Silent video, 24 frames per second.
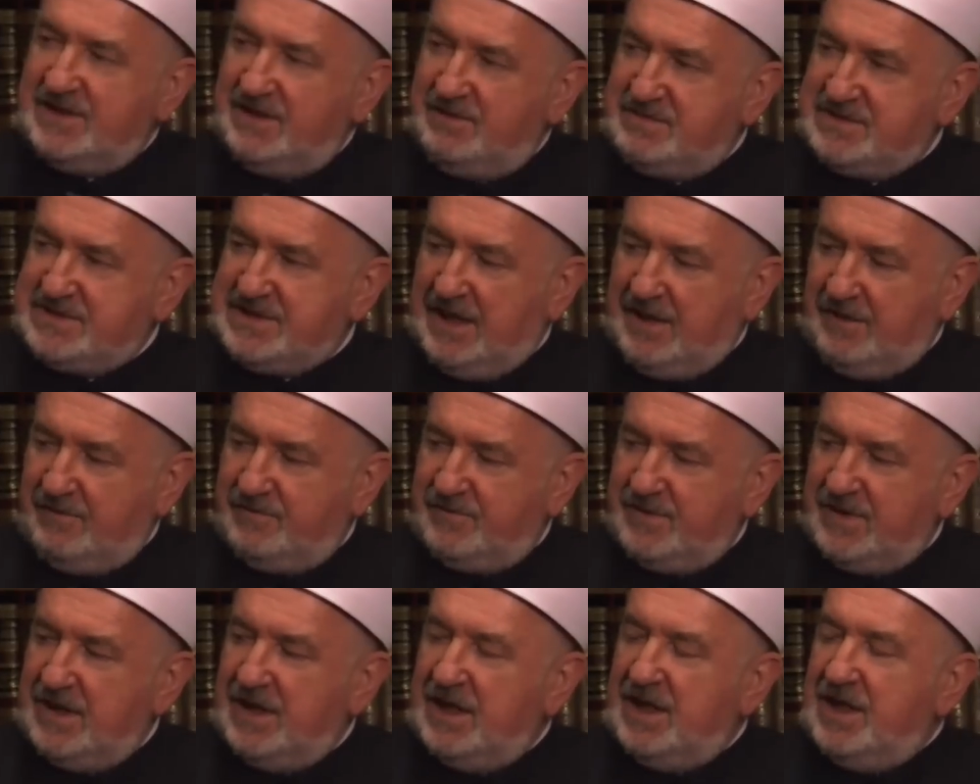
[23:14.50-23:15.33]

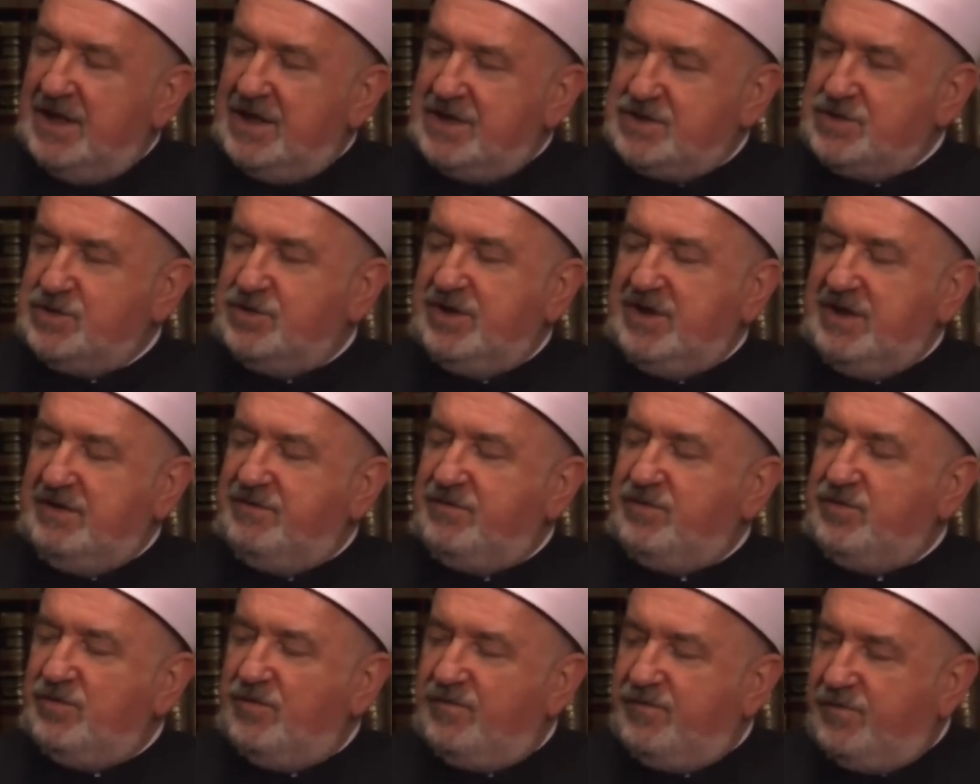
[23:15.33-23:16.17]
himself. So
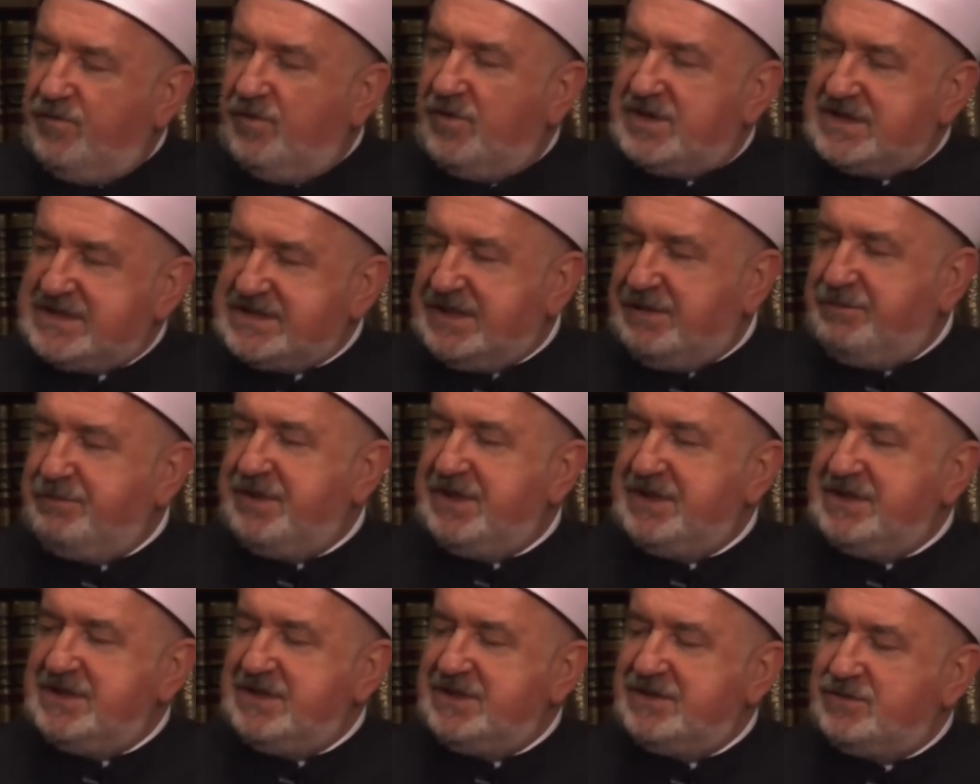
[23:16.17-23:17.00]
if you force
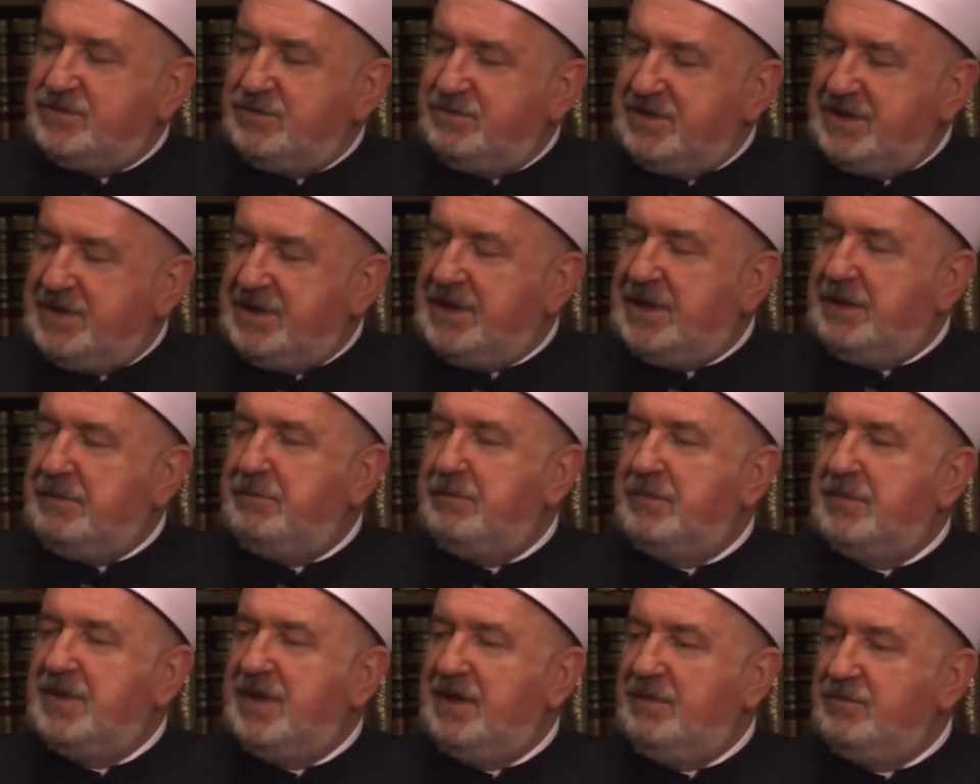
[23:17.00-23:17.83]
somebody to
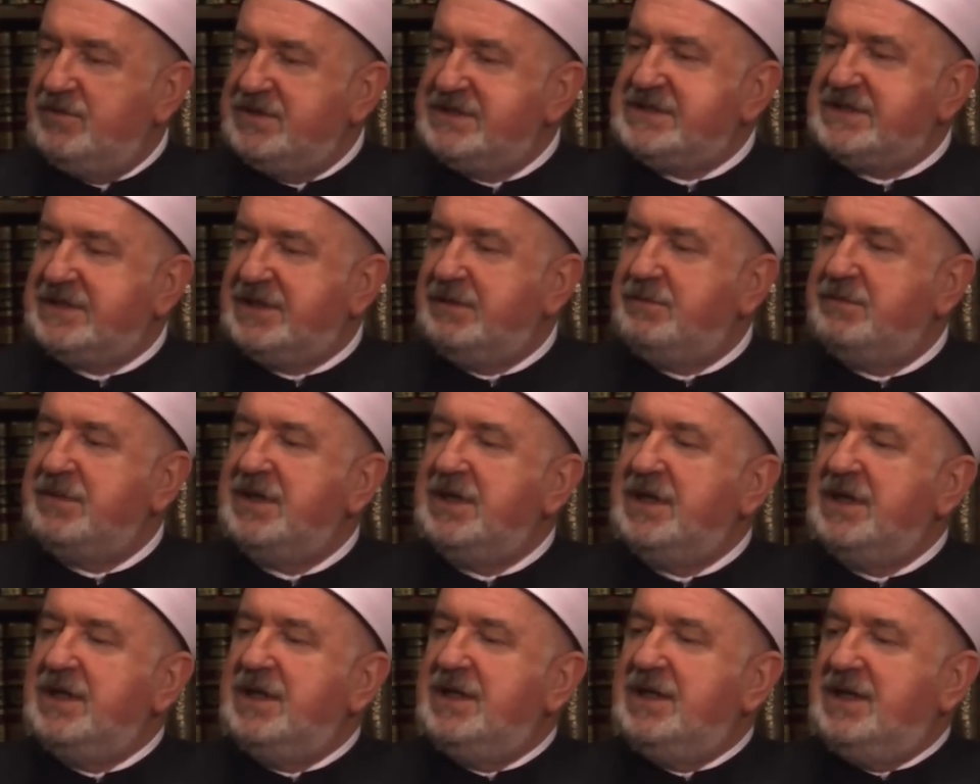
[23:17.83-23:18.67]
become a Muslim,
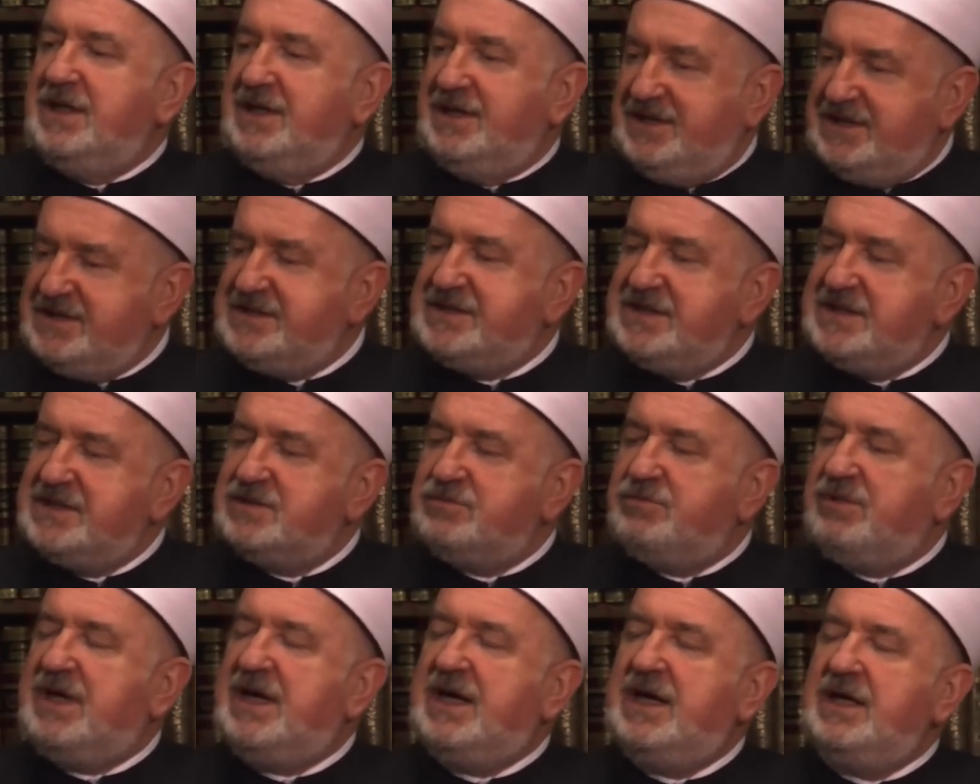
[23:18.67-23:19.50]
this
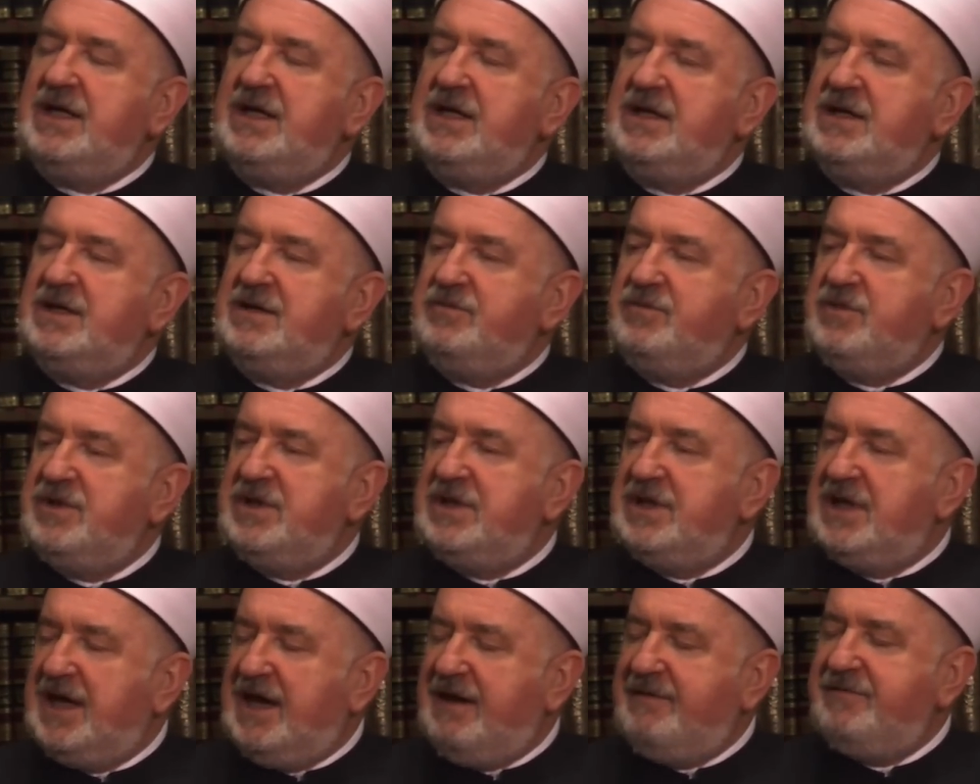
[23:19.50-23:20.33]
is why
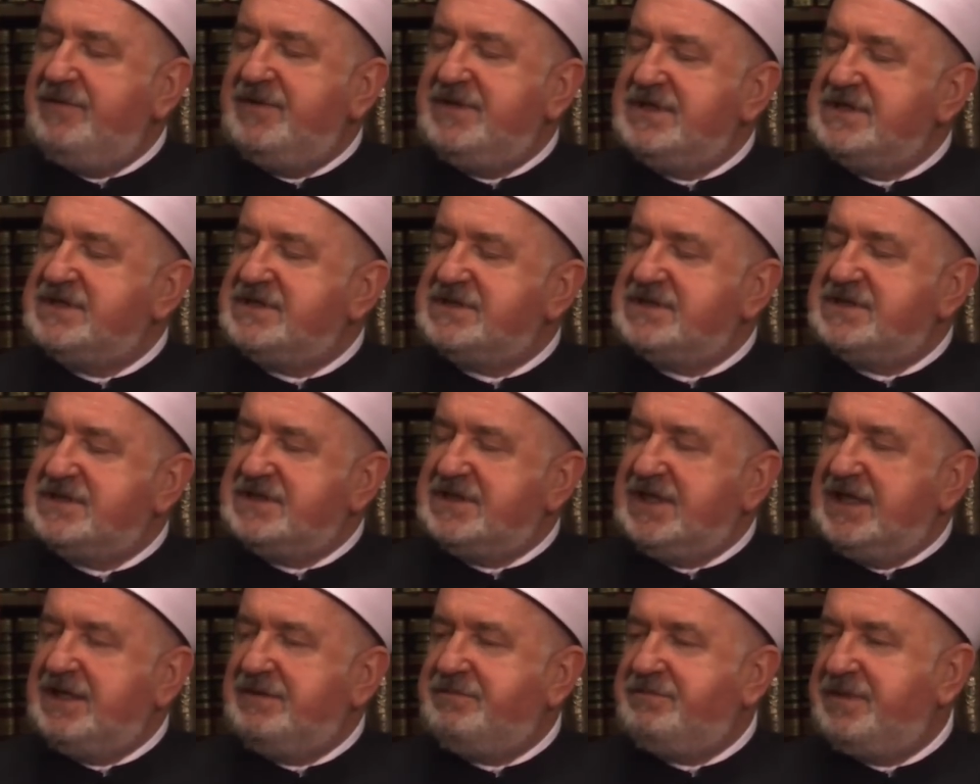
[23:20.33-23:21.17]
we have this
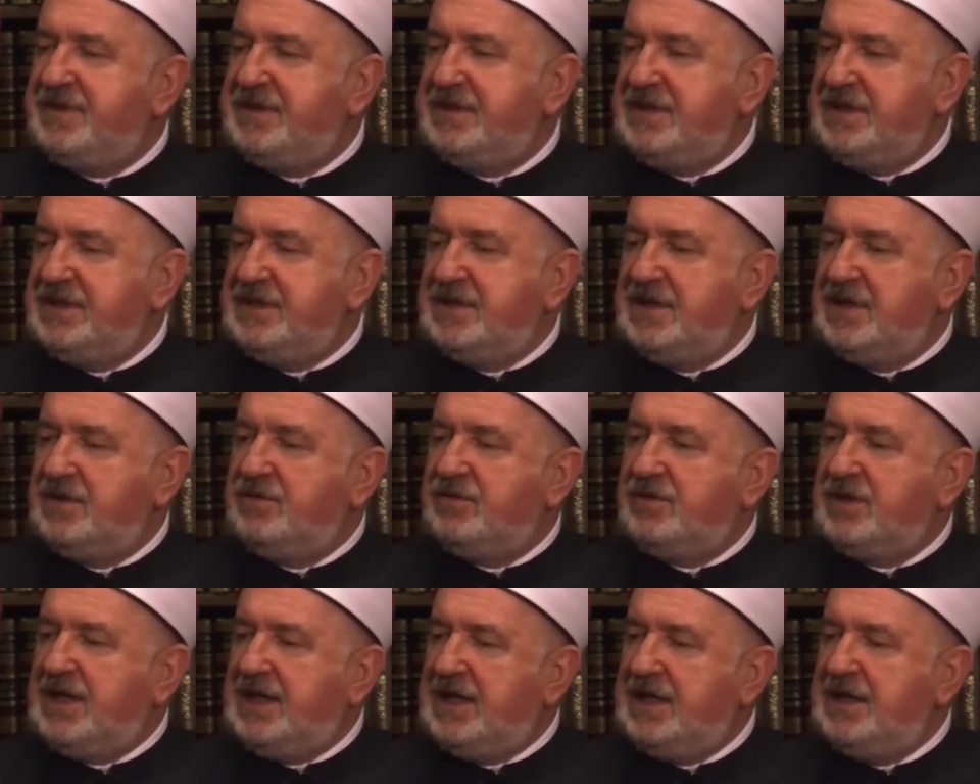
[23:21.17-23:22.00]
statement in the
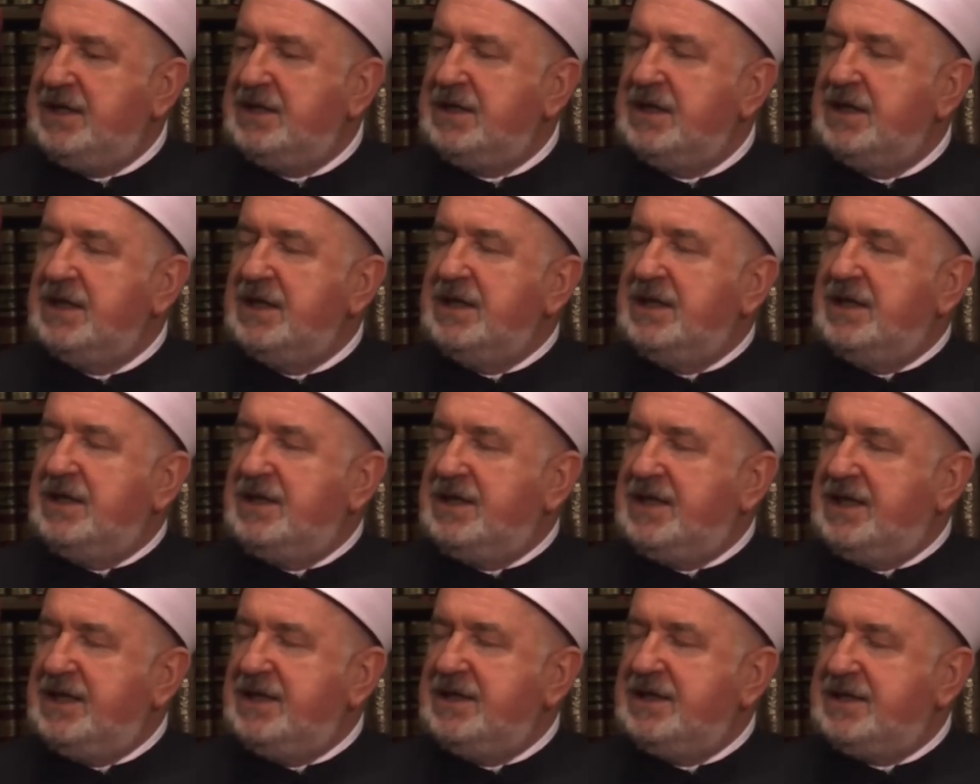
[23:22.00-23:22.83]
Quran,
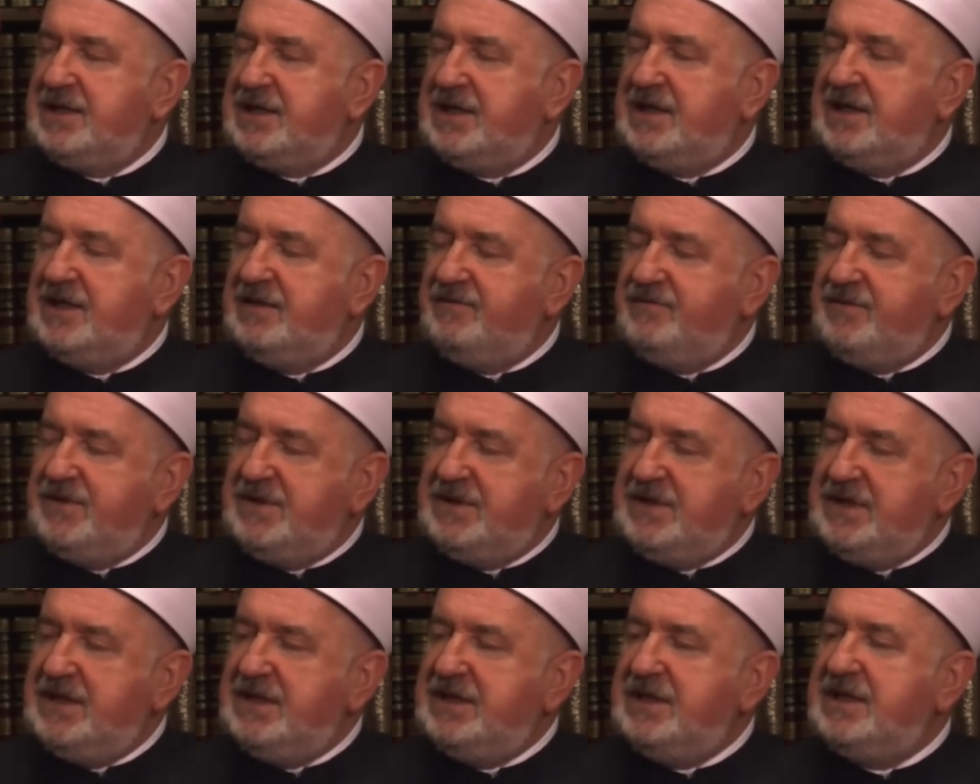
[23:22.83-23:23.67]
La ikraha fid
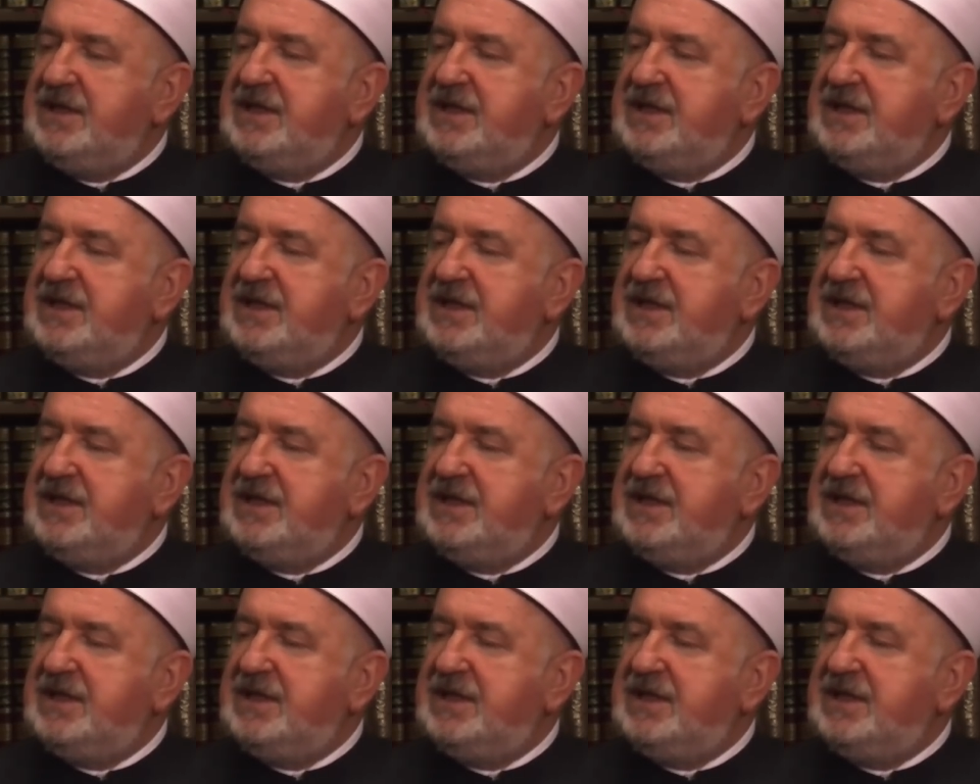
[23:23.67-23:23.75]
din.